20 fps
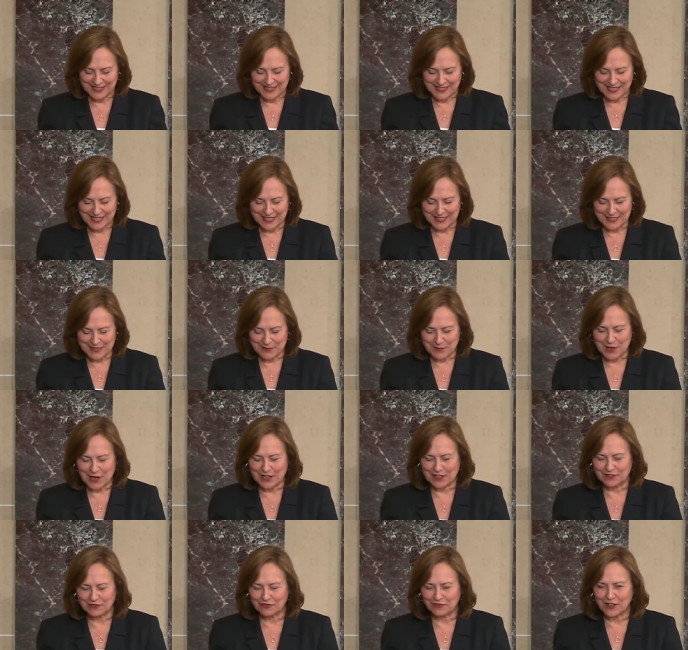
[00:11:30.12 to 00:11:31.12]
As
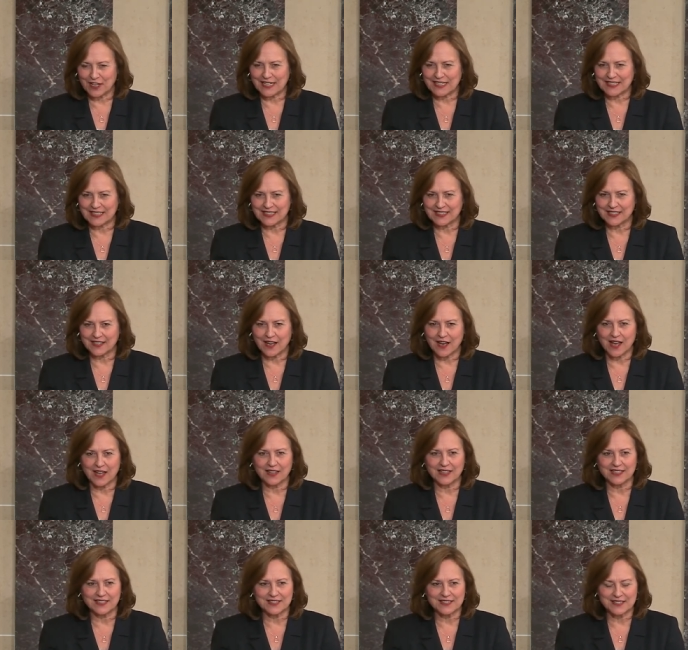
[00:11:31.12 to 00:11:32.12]
my friend and
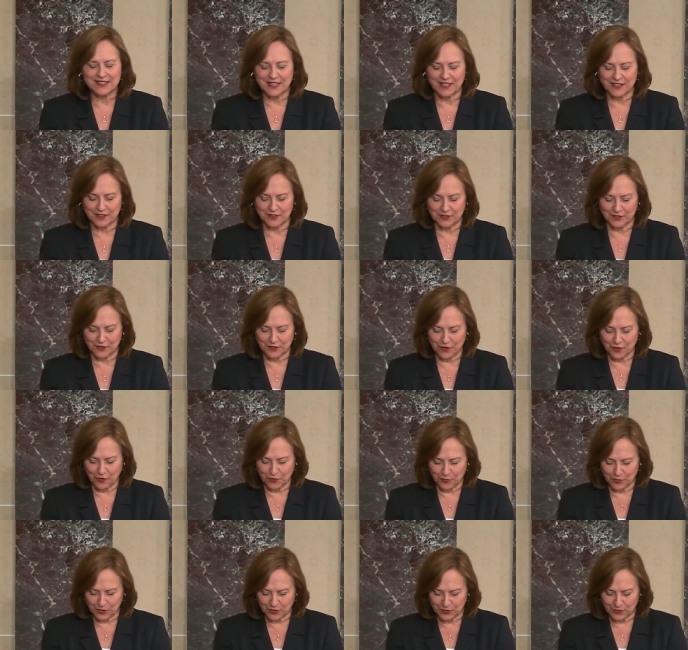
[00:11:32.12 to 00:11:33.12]
colleague, Senator
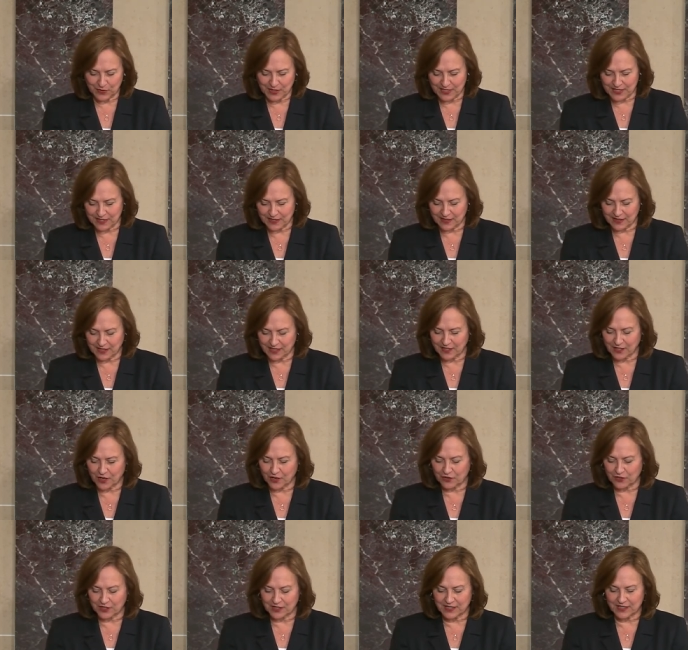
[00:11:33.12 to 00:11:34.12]
Coburn, recently
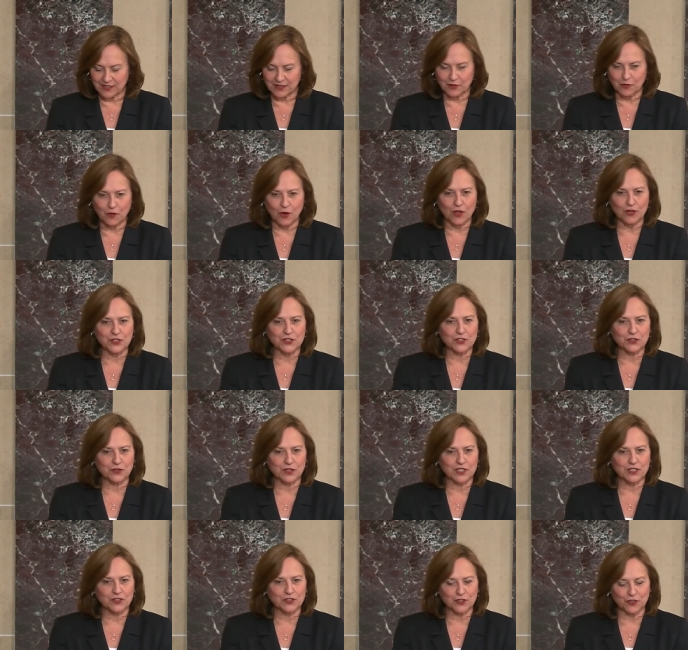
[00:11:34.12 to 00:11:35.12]
noted in the Wall
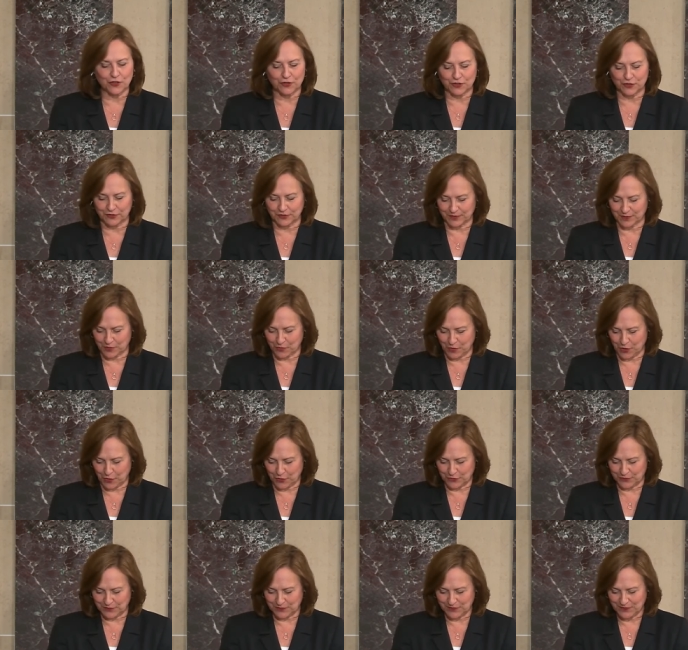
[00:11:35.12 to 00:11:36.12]
Street Journal,
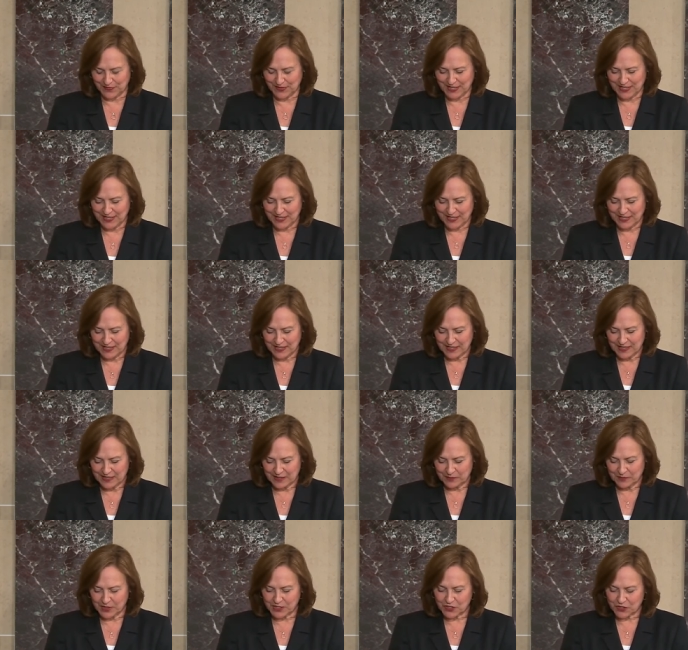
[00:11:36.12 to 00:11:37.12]
quote,
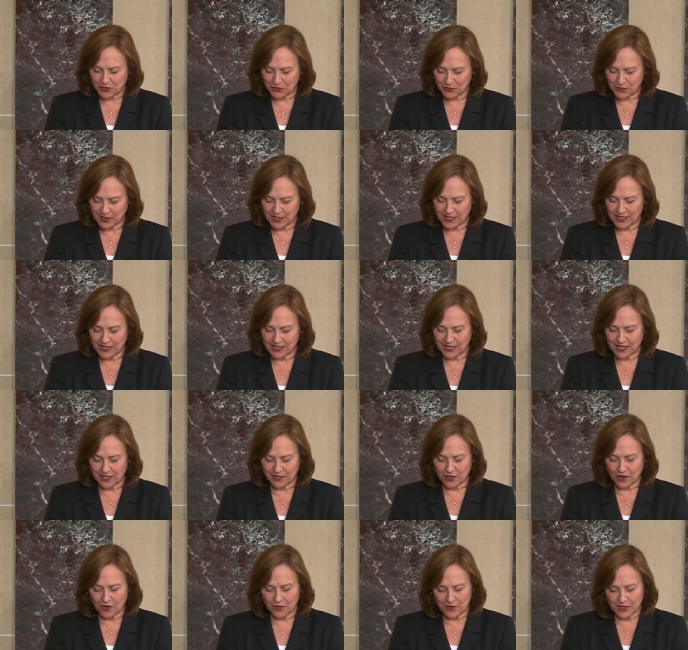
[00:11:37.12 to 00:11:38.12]
Mr. Reid
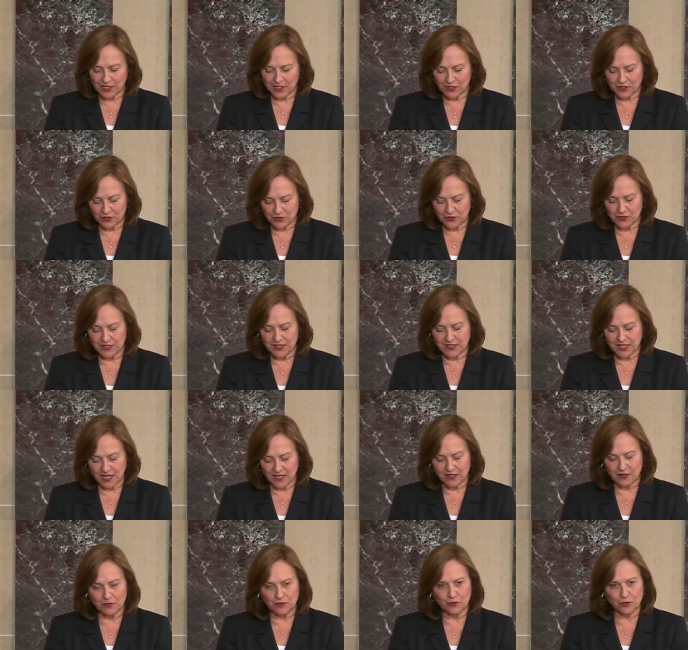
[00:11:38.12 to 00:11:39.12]
had already used
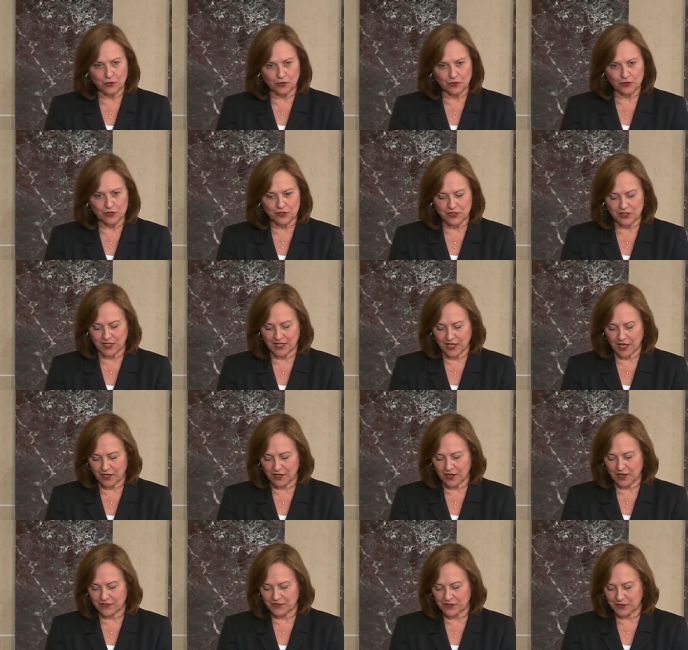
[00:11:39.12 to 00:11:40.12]
Senate rules to cut
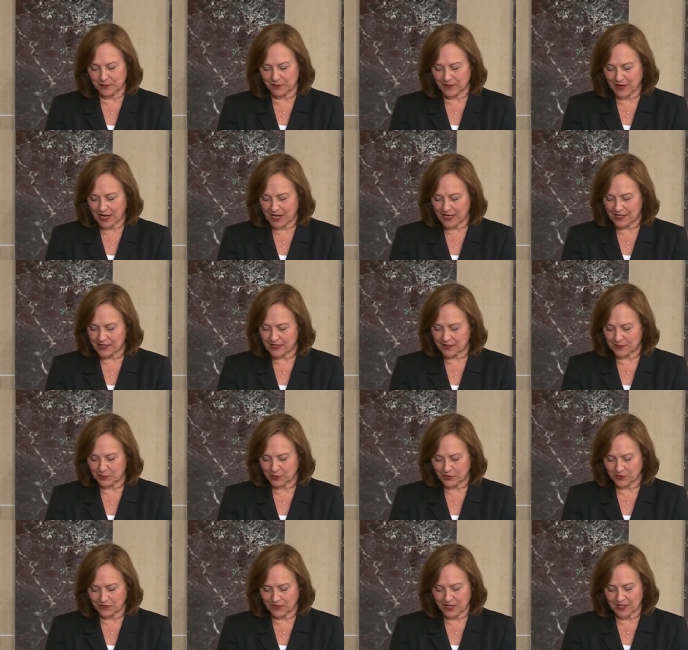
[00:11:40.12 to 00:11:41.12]
off debate and
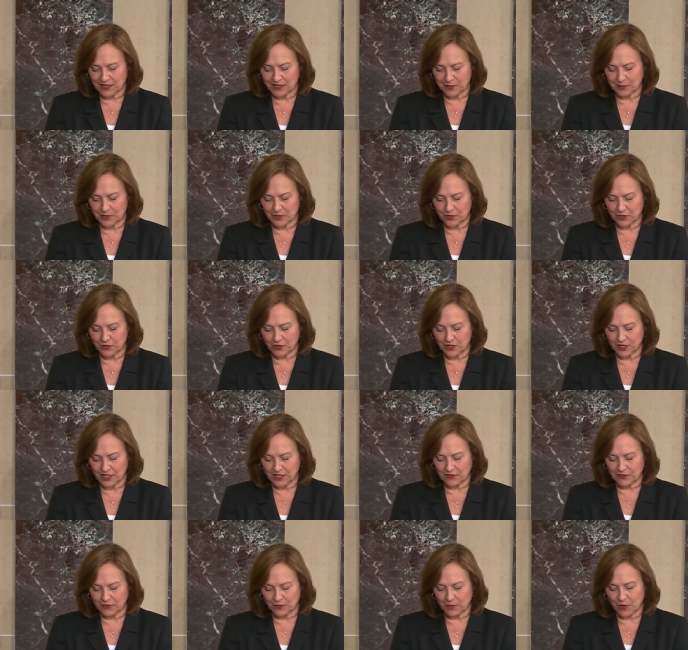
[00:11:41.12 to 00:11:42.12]
prevent the
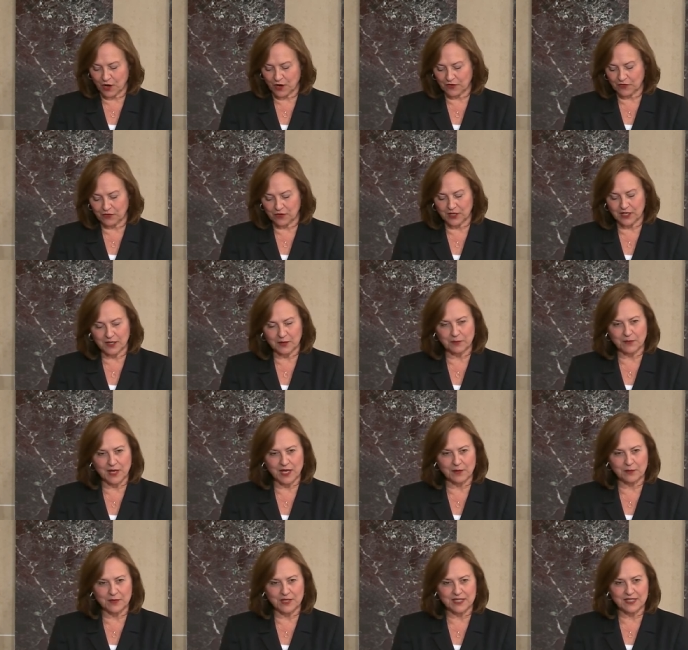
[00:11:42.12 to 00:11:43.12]
minority from offering
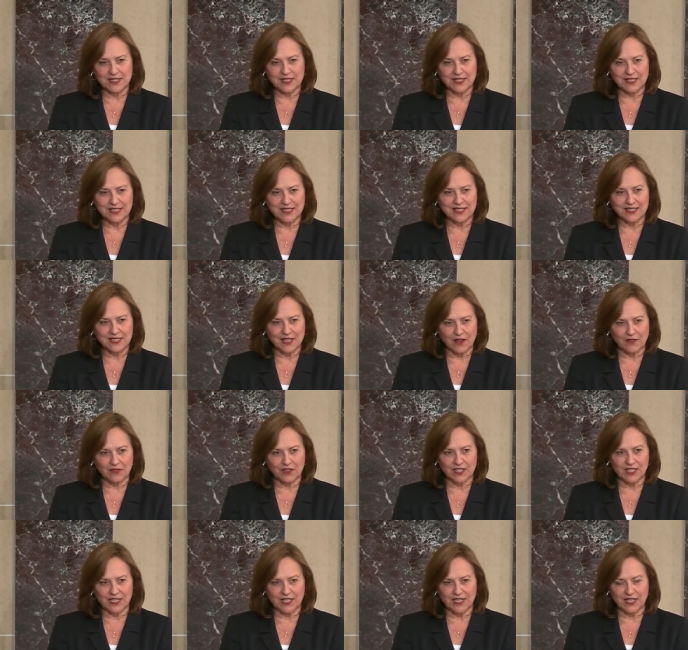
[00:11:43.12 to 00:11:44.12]
amendments
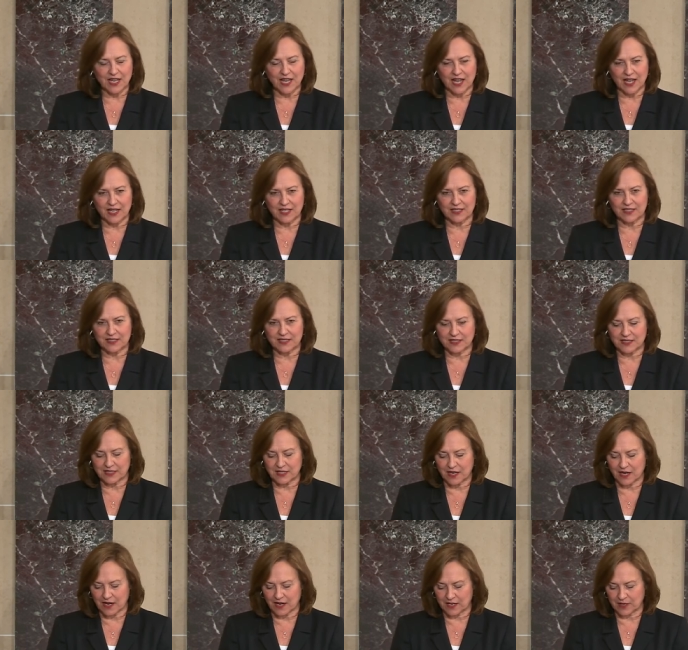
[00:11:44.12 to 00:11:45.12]
78
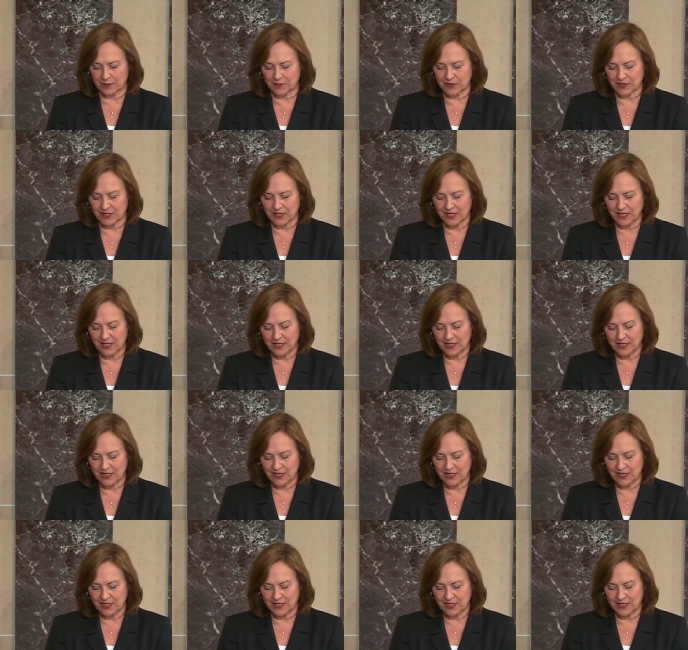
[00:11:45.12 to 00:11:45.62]
times,